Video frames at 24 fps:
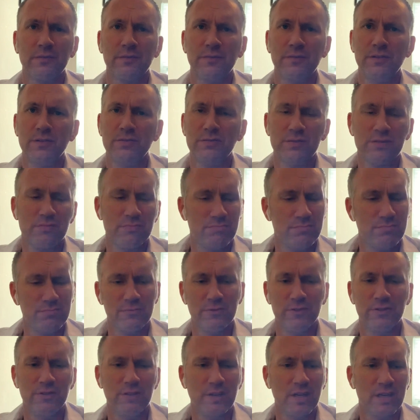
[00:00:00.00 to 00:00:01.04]
the fuse,
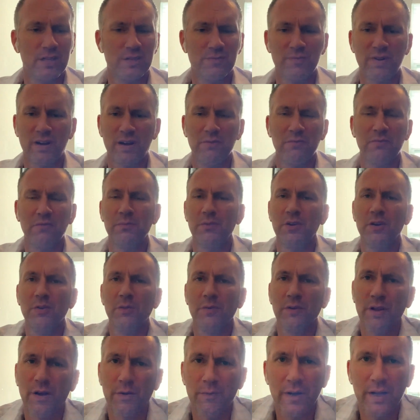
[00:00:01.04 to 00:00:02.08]
which you guys are probably familiar
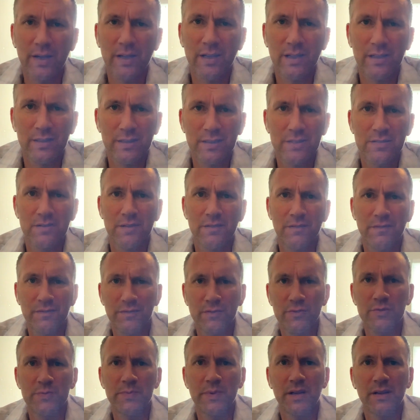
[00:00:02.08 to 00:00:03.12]
with already, at least in the
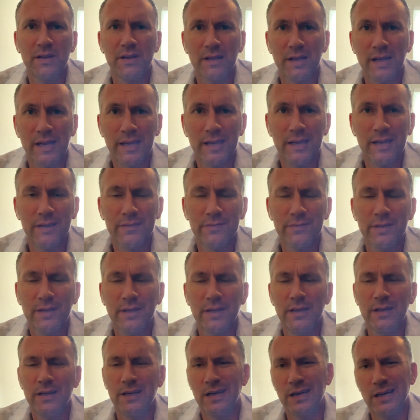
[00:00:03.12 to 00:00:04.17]
fuse panel that I have.
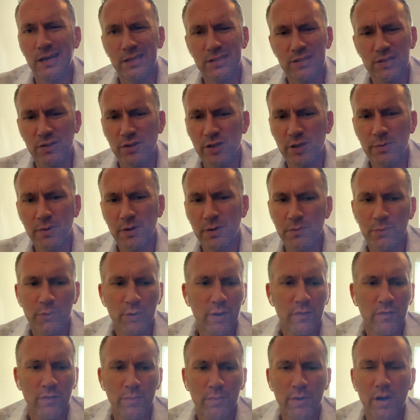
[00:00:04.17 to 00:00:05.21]
Uh, it's a little bit
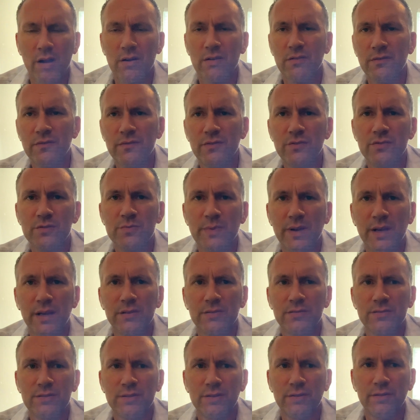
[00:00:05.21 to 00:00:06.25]
more of a modern fuse
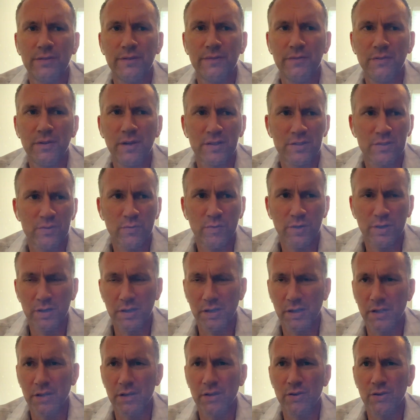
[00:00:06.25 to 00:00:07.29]
panel, so if you guys are
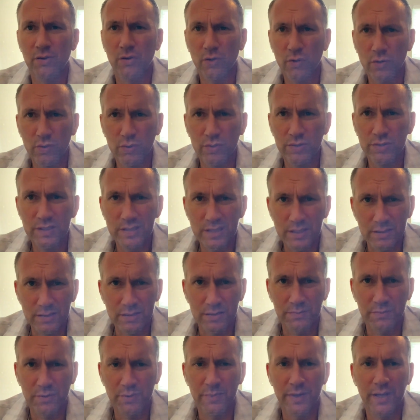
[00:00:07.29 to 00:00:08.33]
working in an old
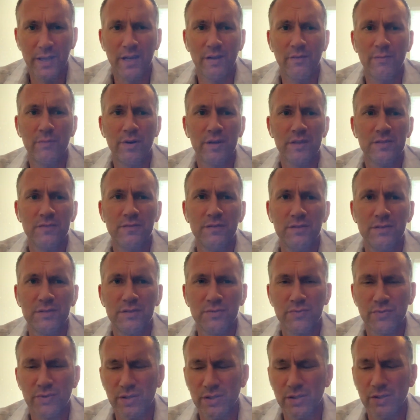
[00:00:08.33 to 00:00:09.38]
system, you may have bus
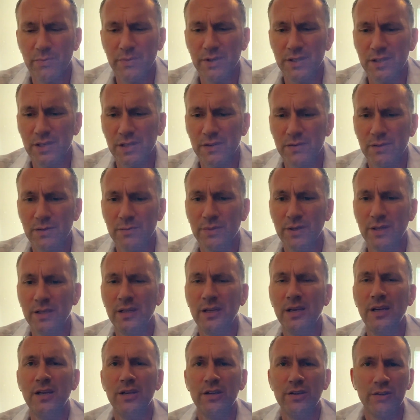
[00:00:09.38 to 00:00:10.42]
fuses were a little bit different, but
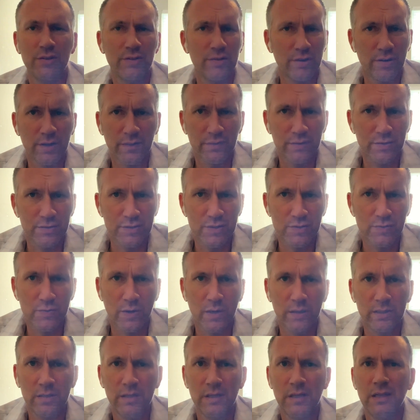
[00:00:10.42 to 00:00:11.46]
you can turn off those as
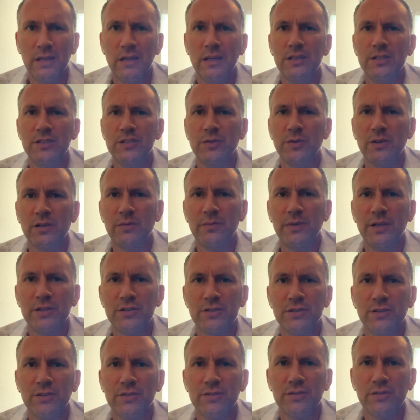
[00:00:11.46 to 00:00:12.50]
well. So you wanna make
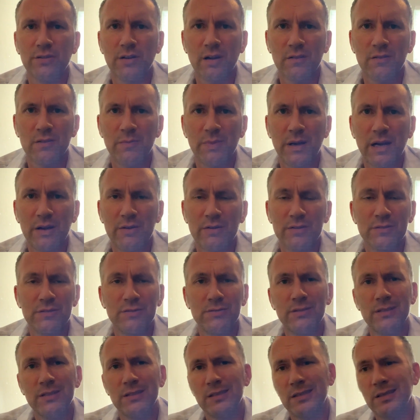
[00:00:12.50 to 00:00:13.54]
sure and turn off the power
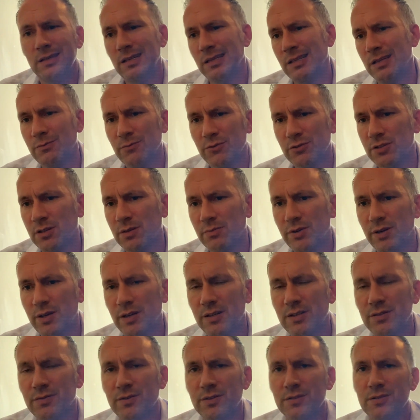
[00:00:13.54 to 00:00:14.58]
to it and then we'll jump right
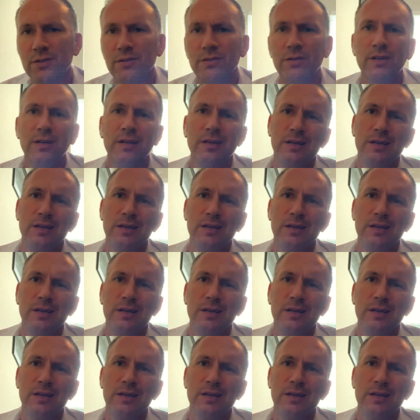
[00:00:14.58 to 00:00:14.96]
into it. So